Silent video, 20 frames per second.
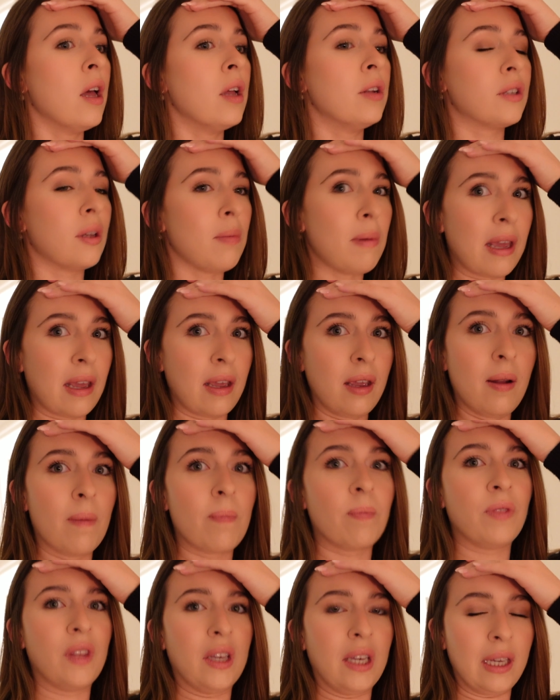To
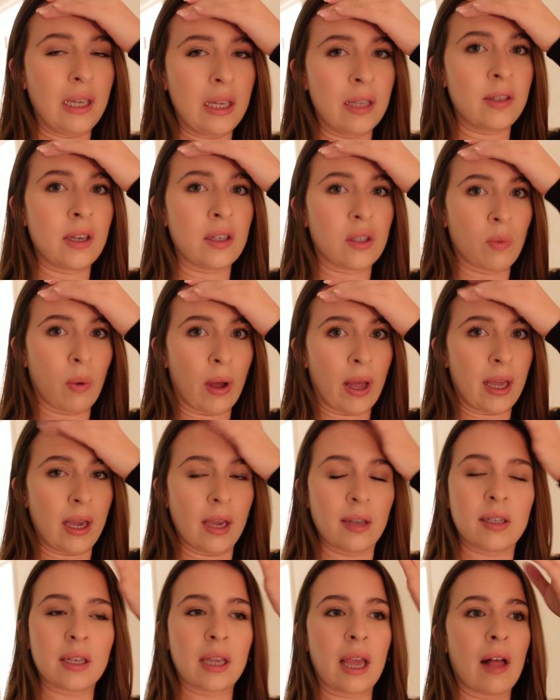me, the easiest
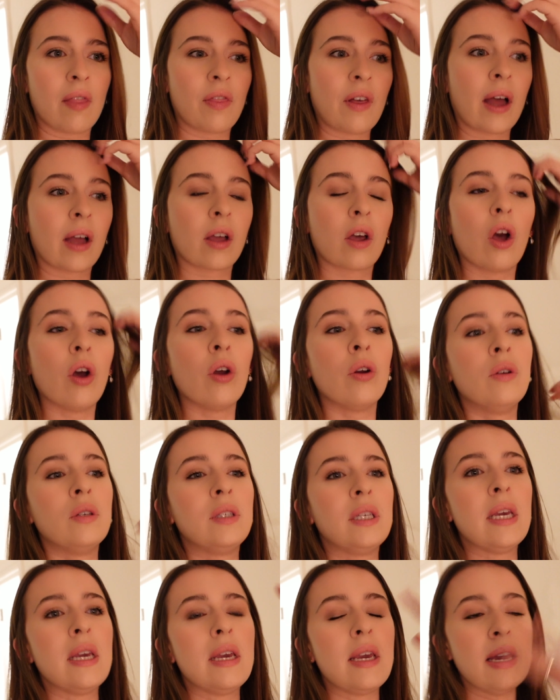way to get that
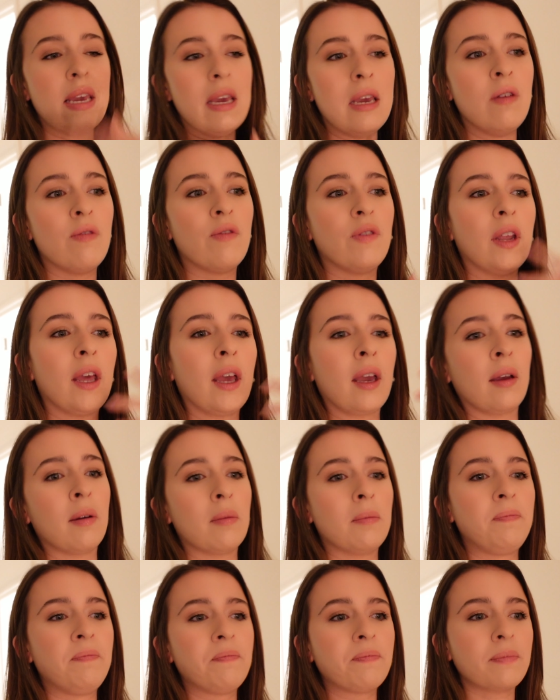cozy
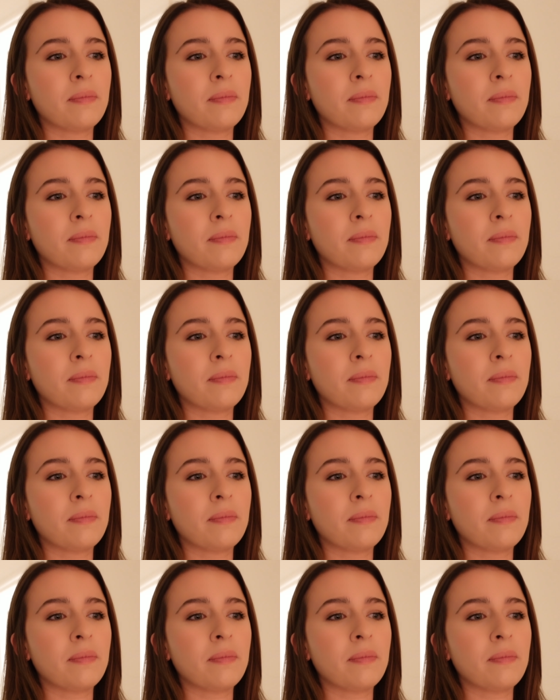evening,